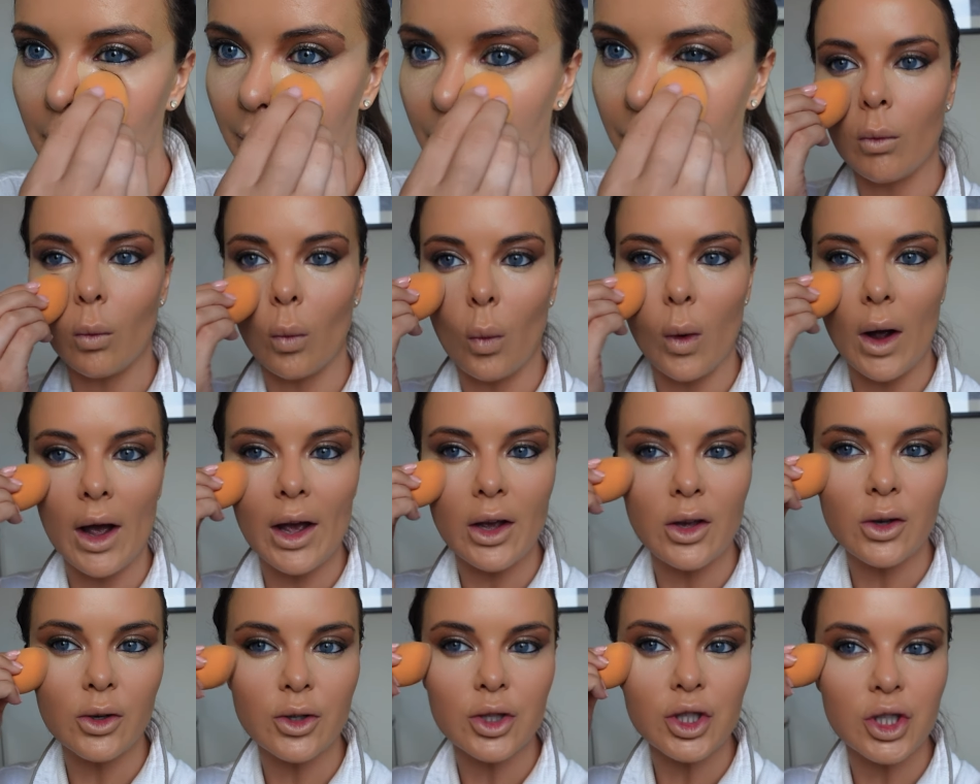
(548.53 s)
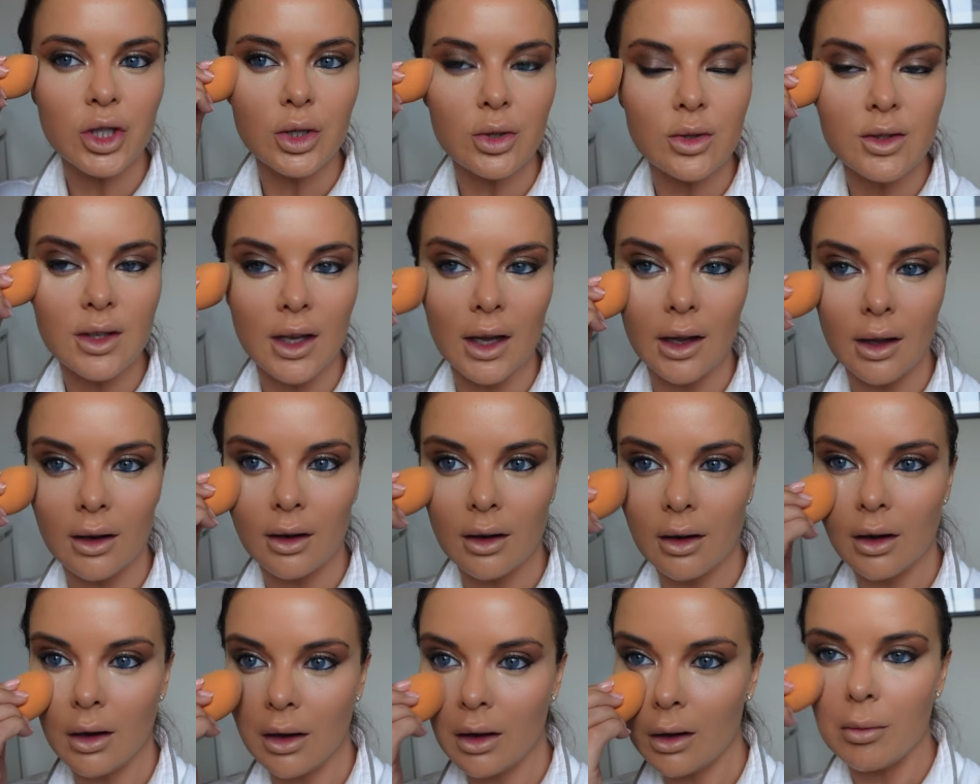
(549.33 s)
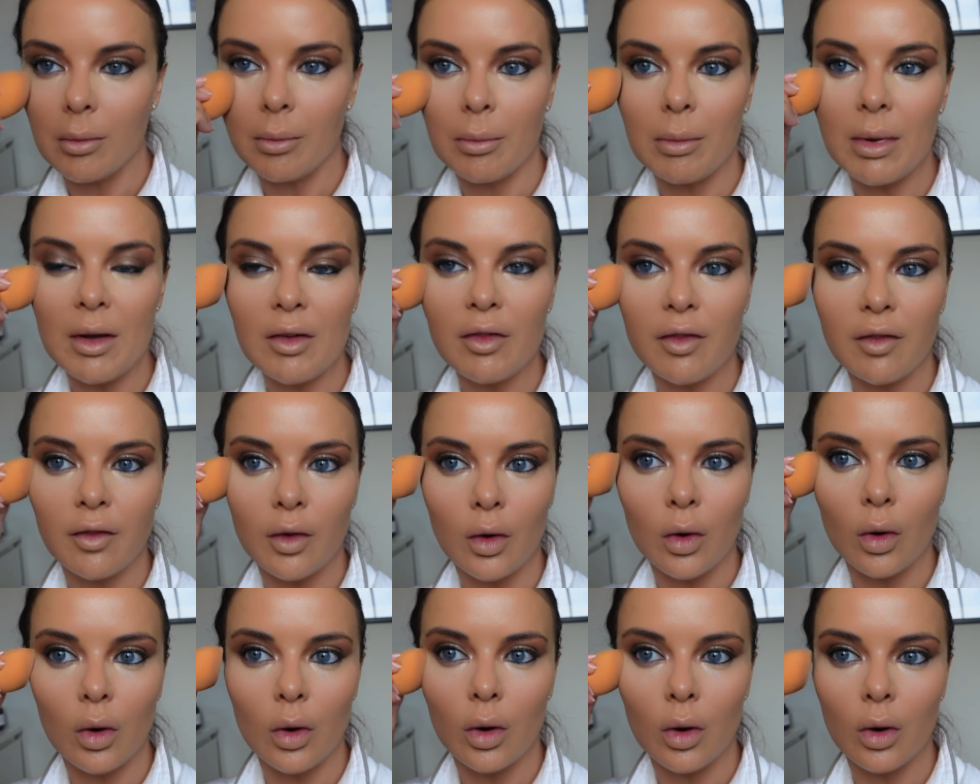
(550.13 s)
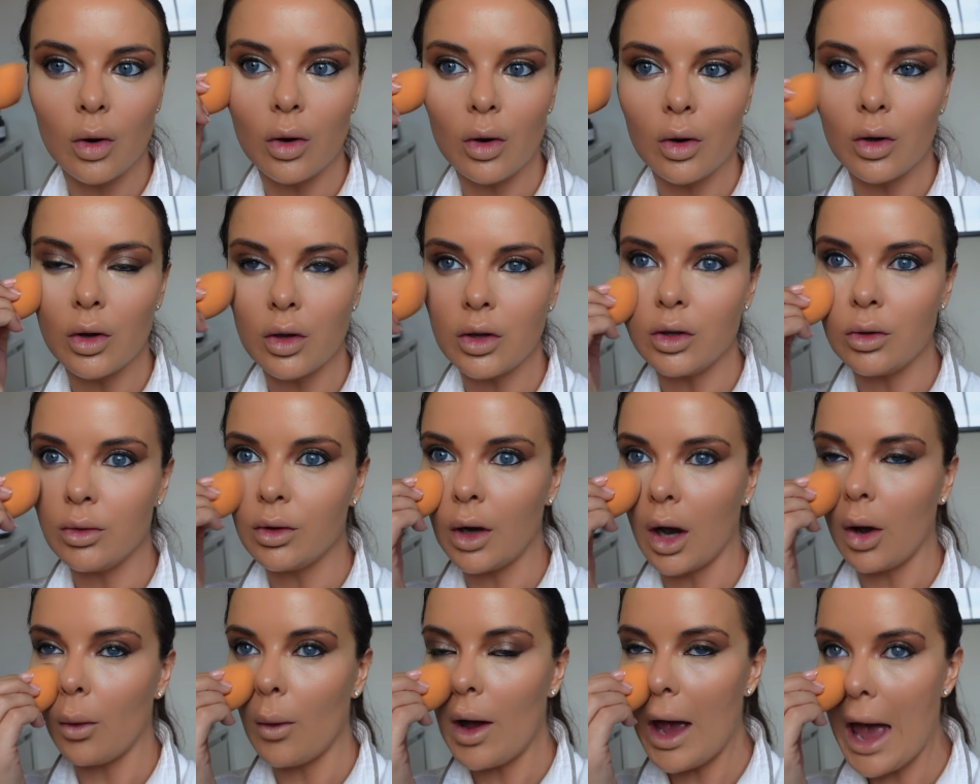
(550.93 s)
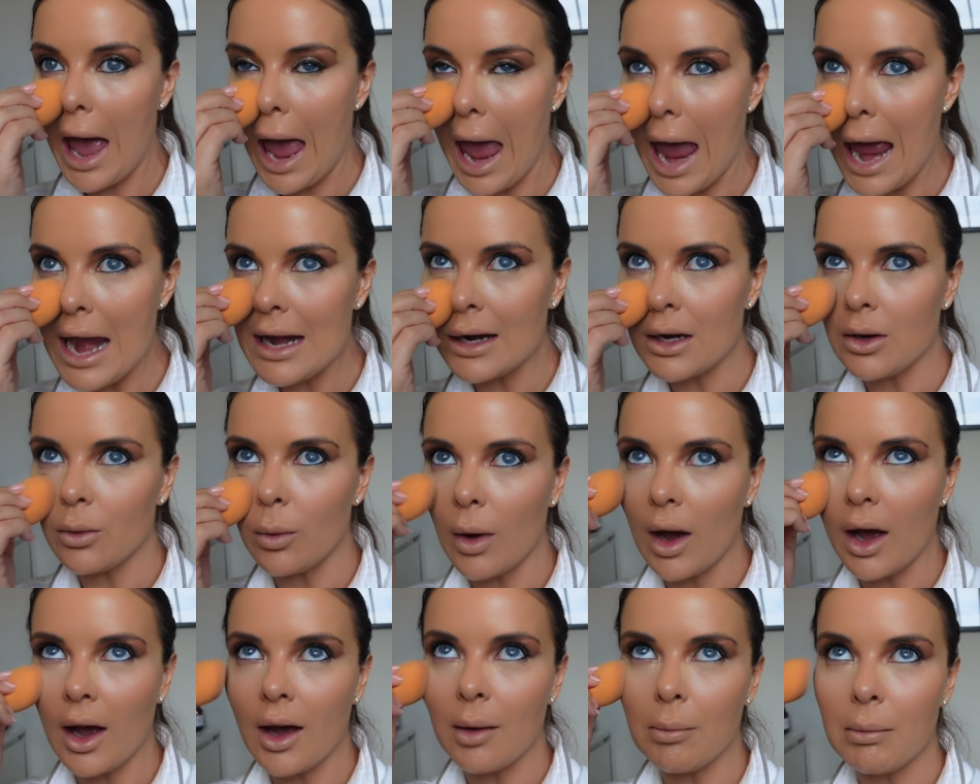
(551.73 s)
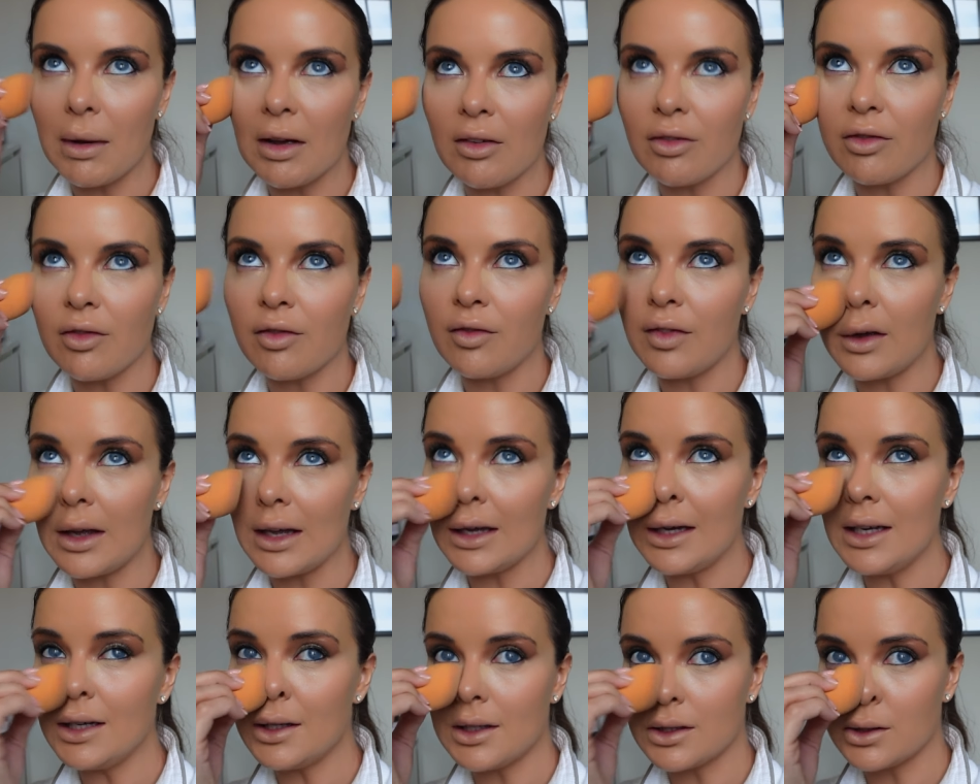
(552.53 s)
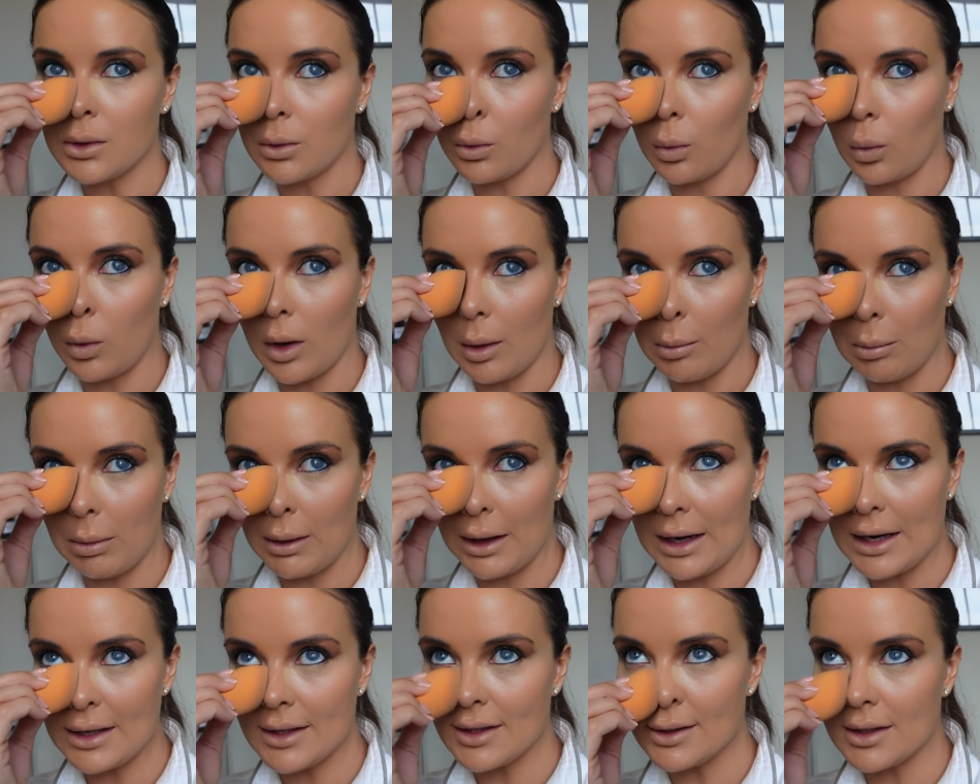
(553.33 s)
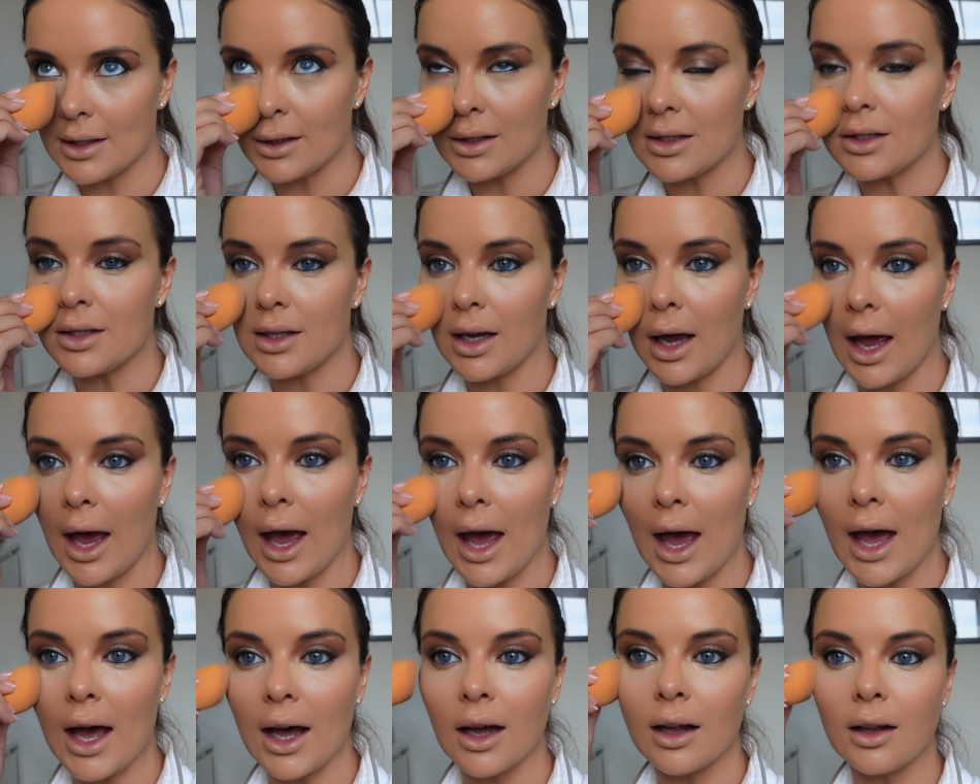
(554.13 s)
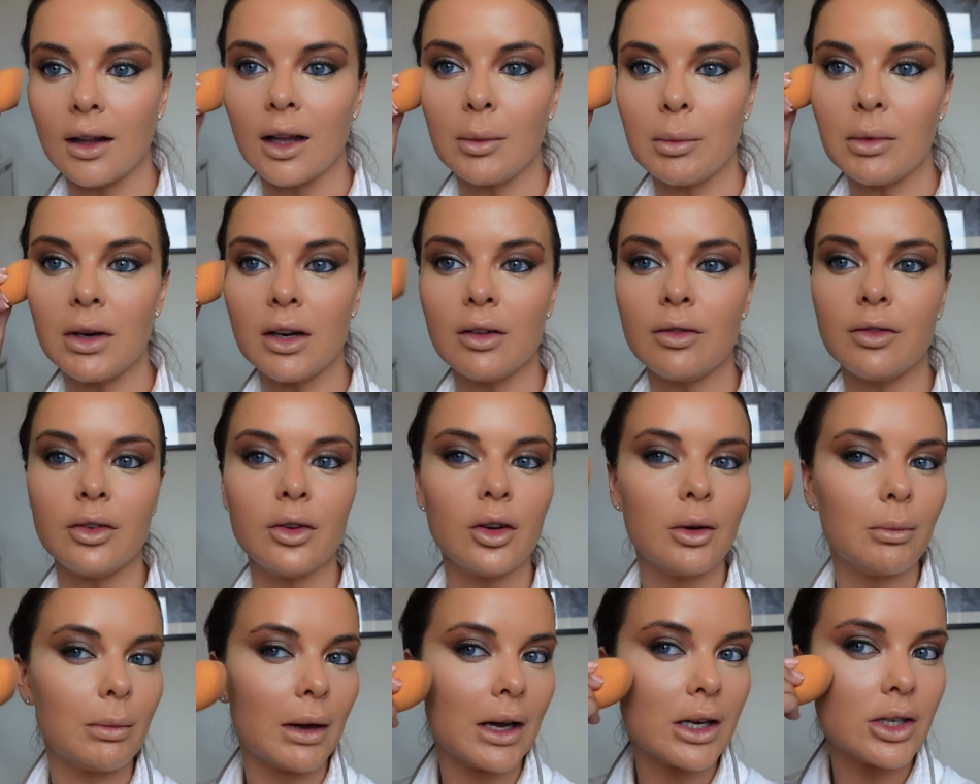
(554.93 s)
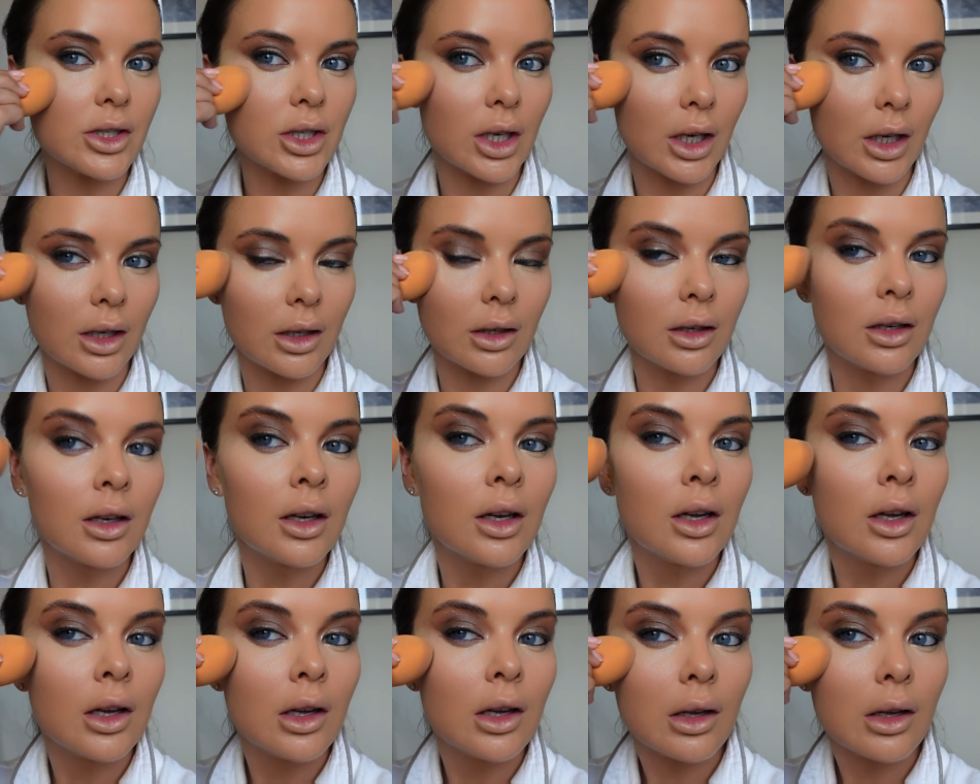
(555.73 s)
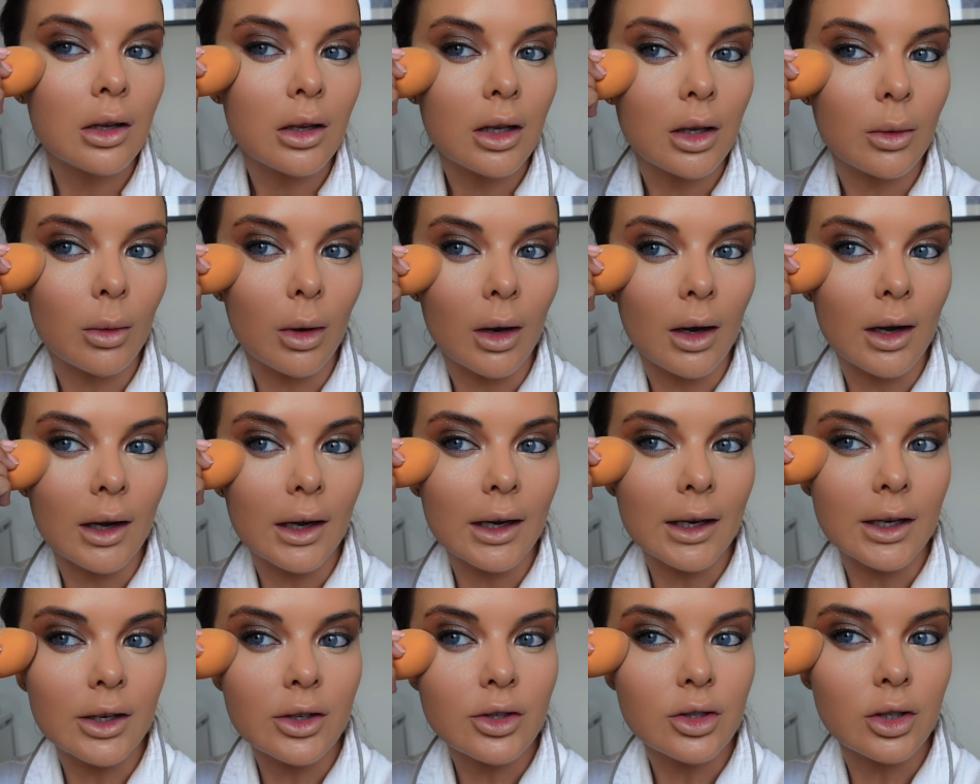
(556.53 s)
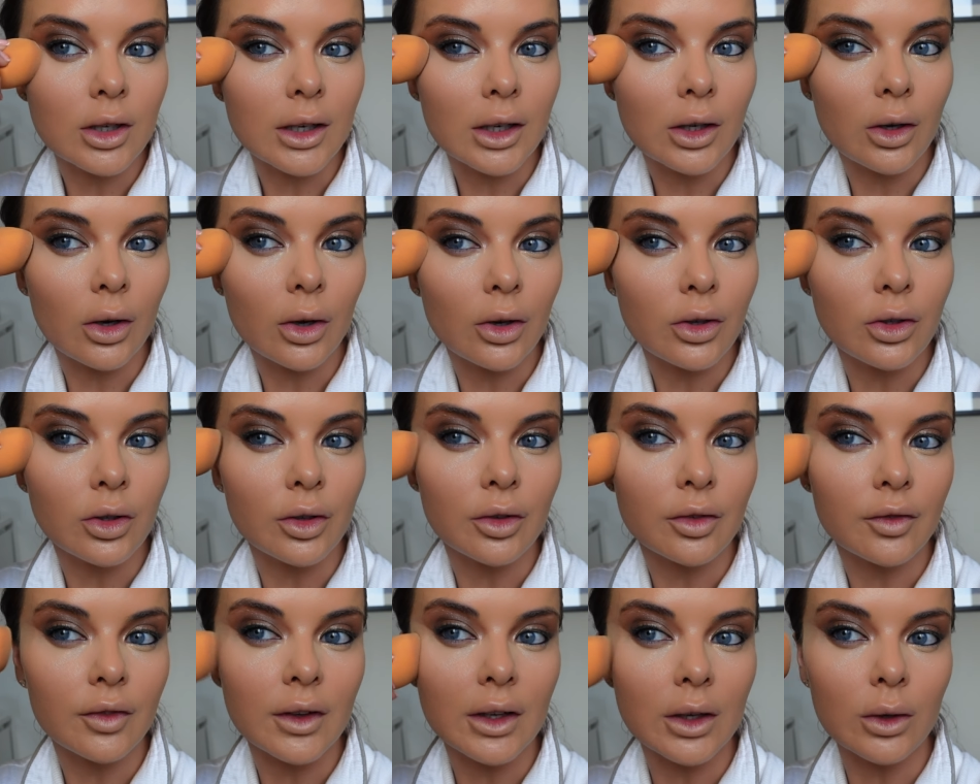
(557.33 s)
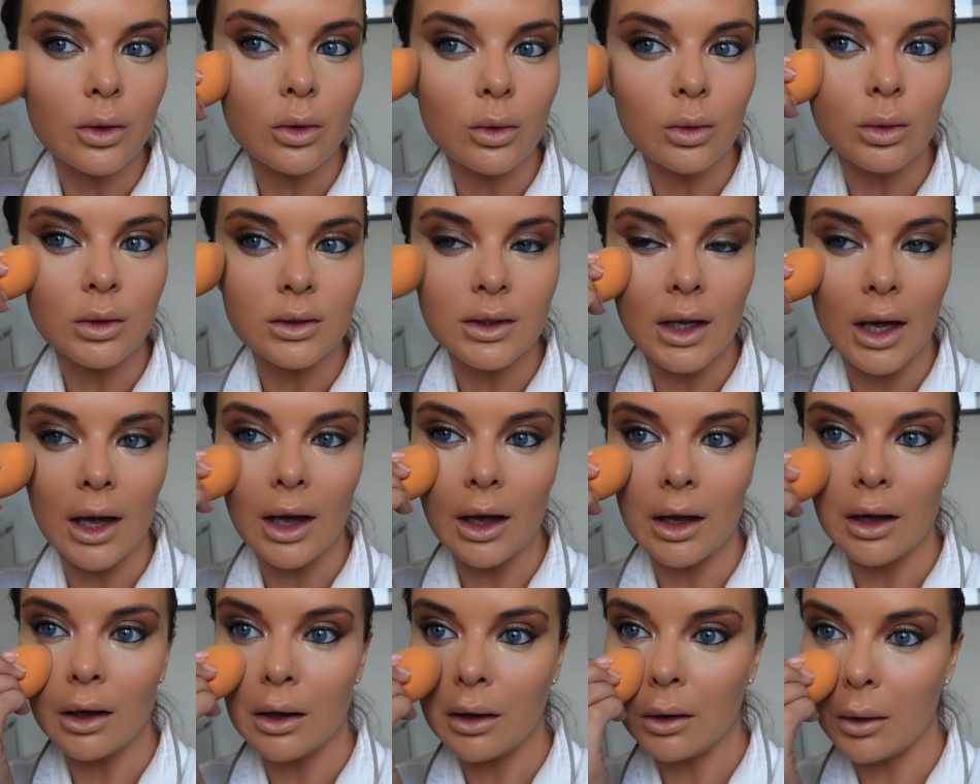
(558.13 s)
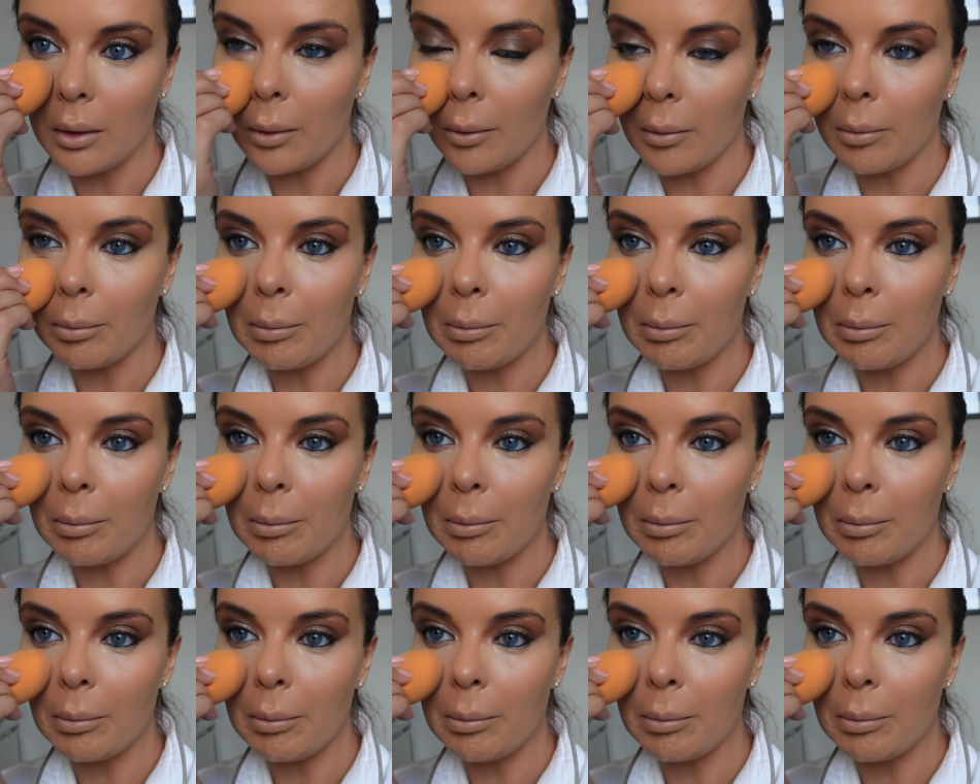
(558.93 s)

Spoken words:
Wear your shoes in before you go anywhere. My feet were blistered to hell. I mean, if you imagine, you are literally on your feet all day.